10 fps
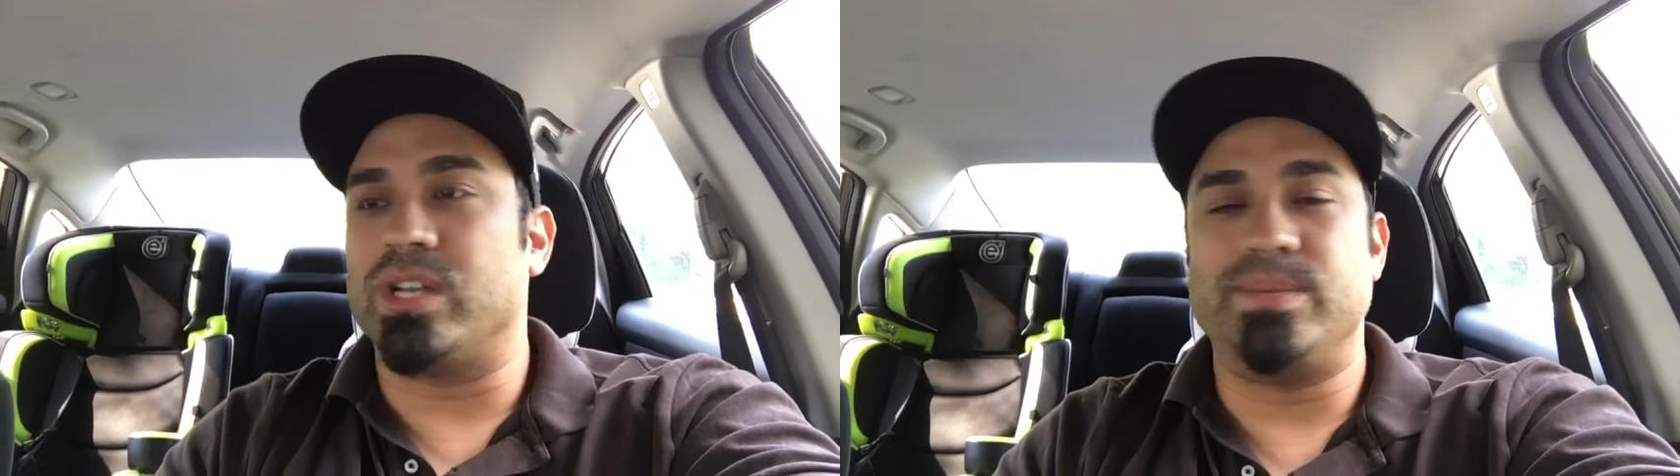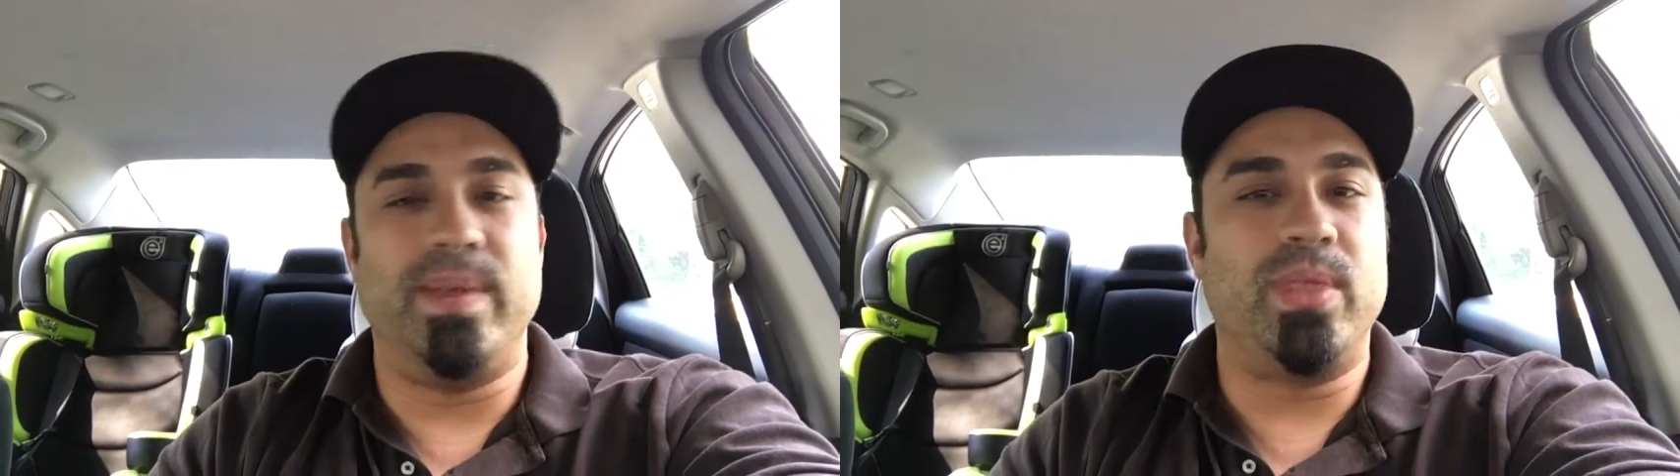
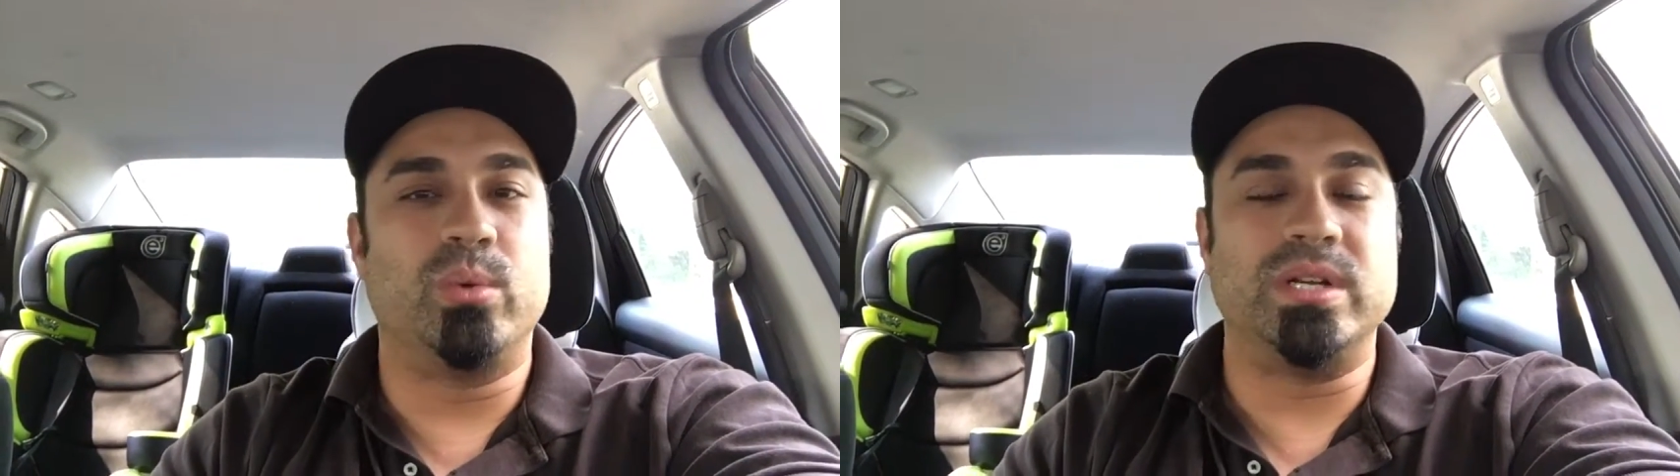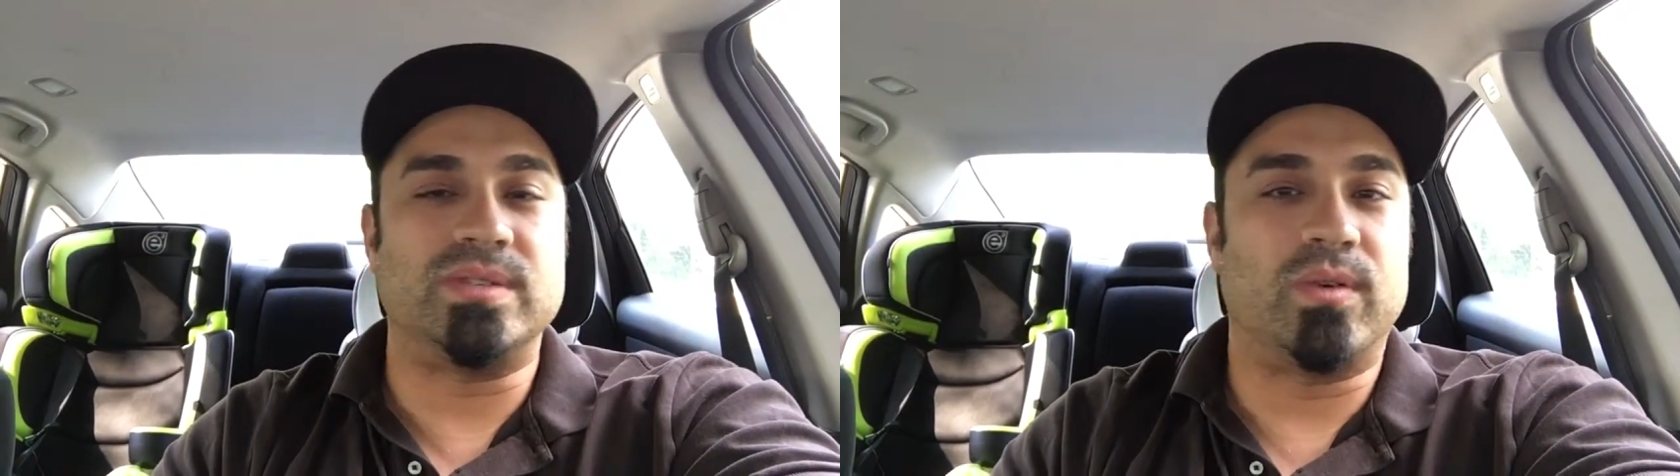has been
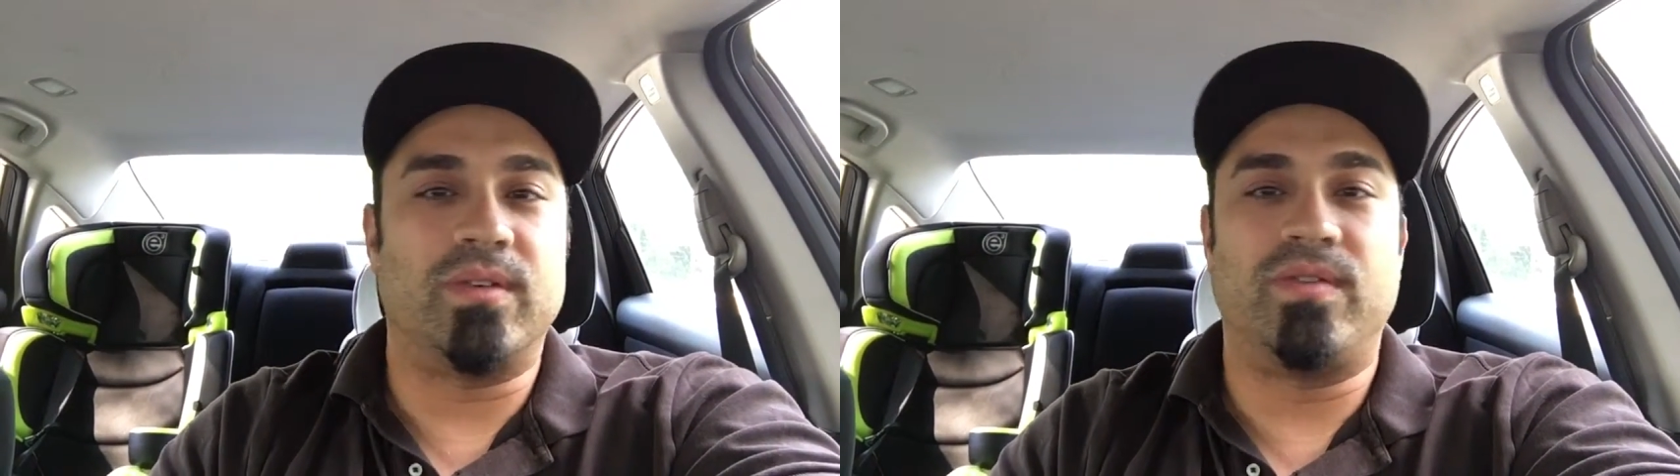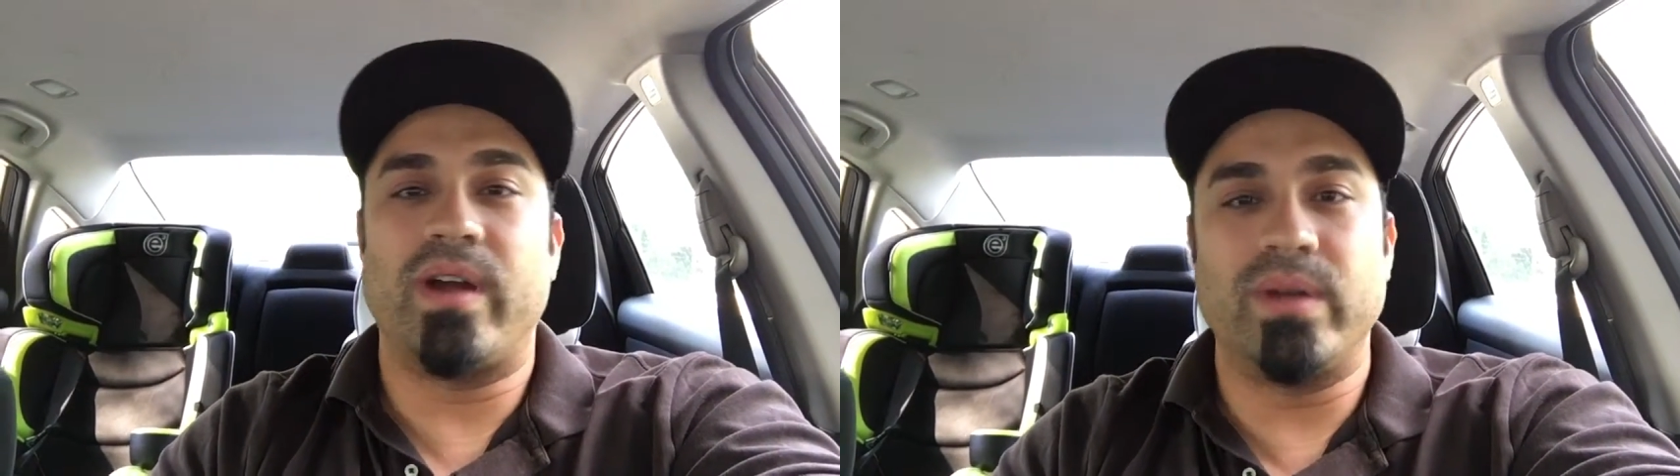doing this for a
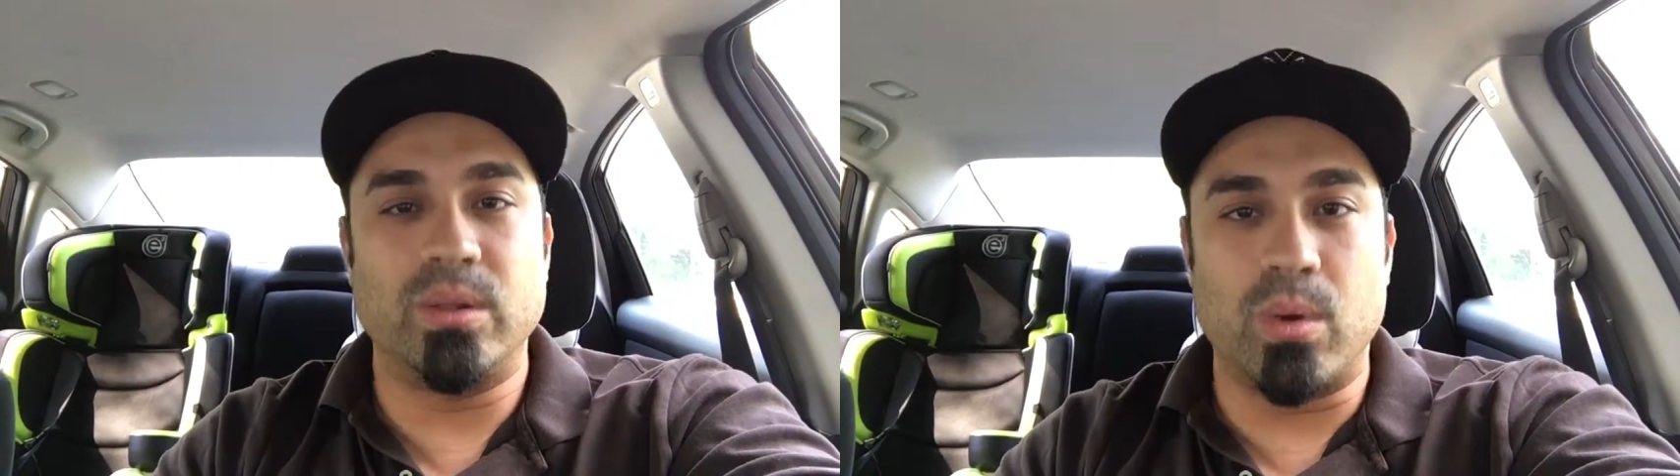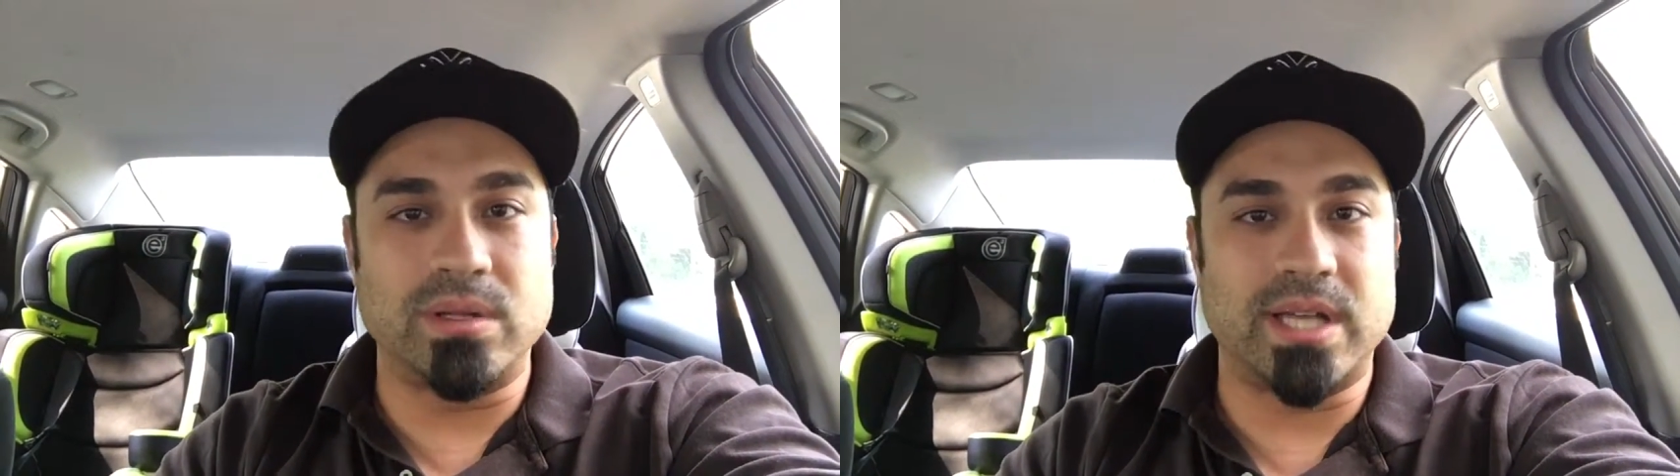very
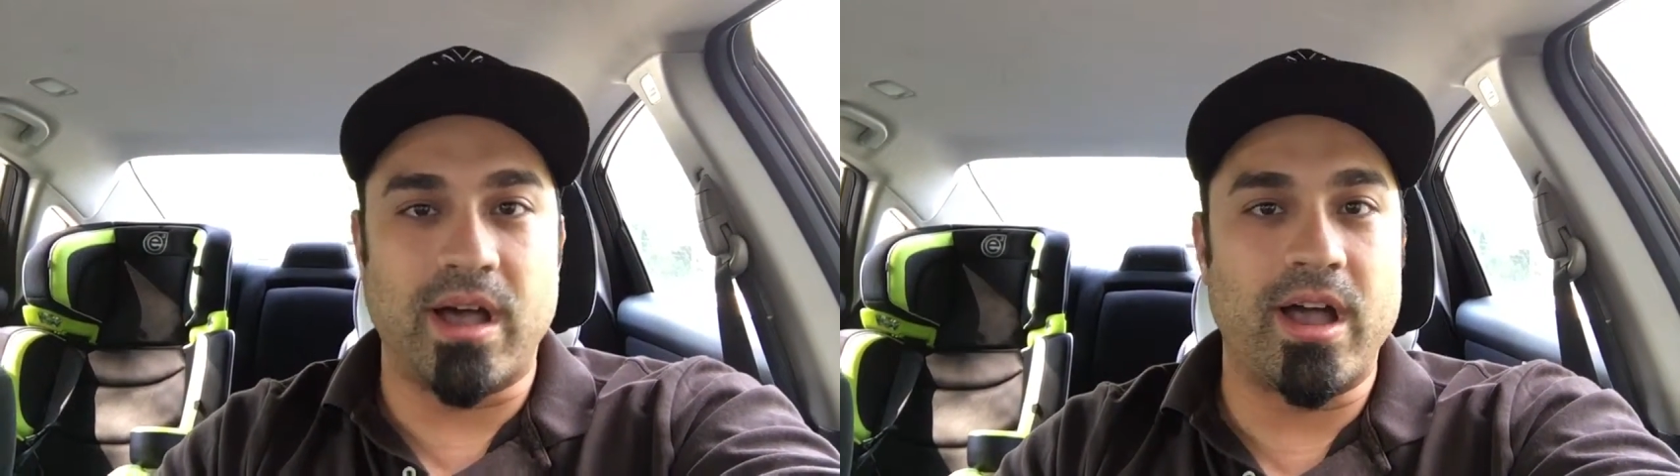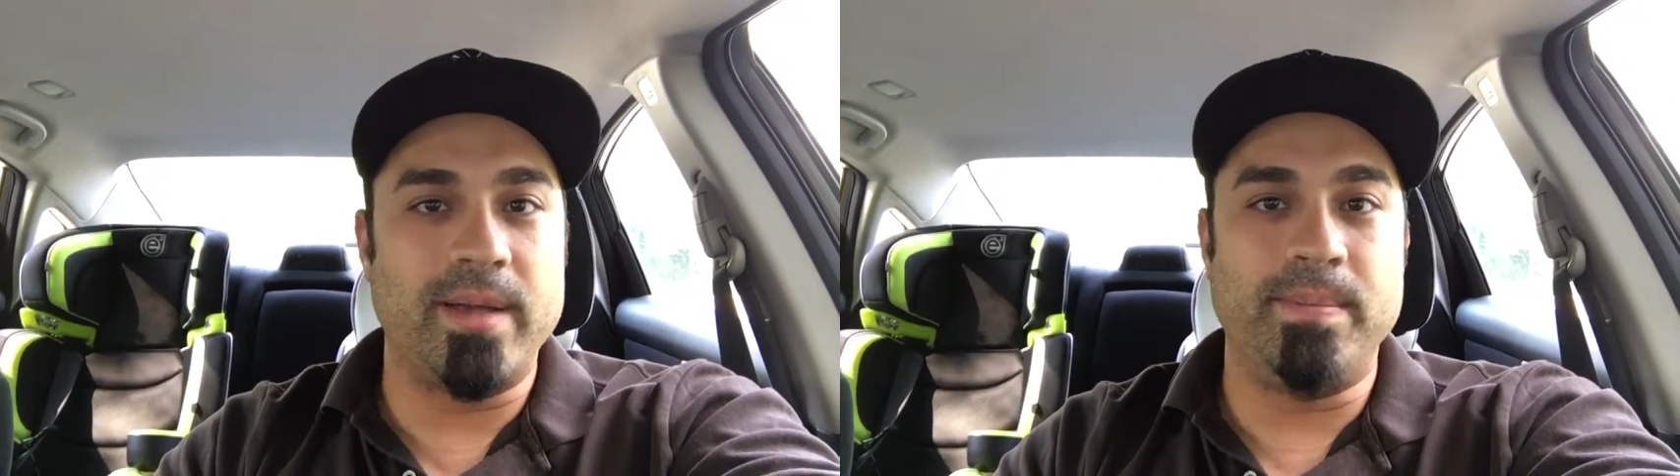long
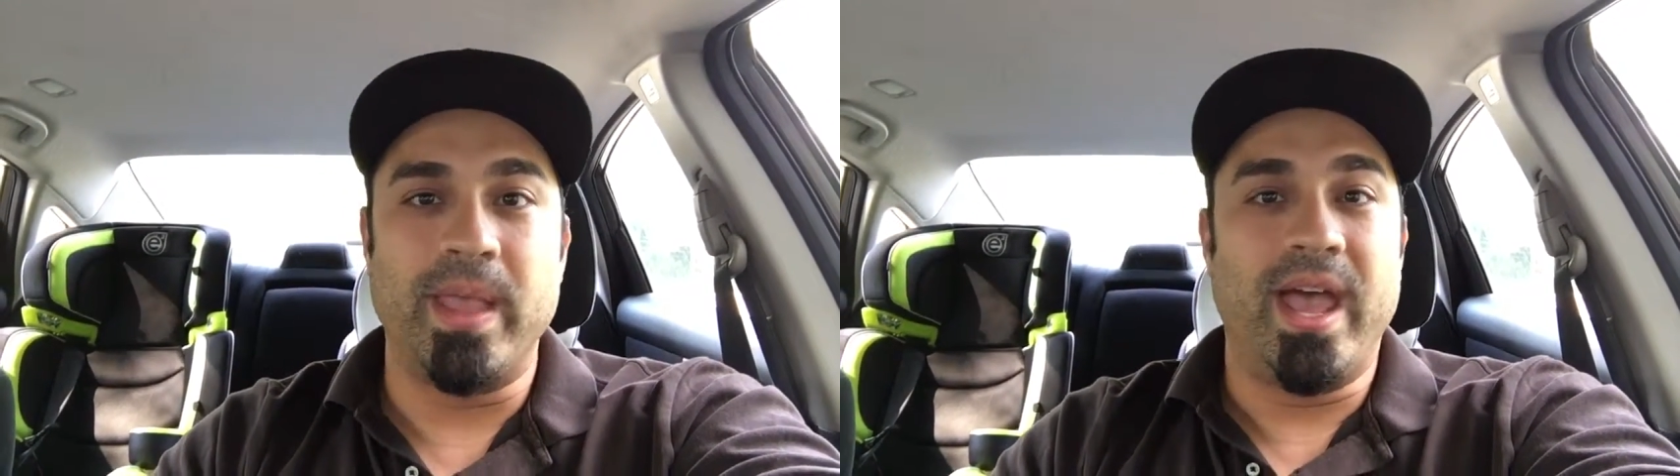time,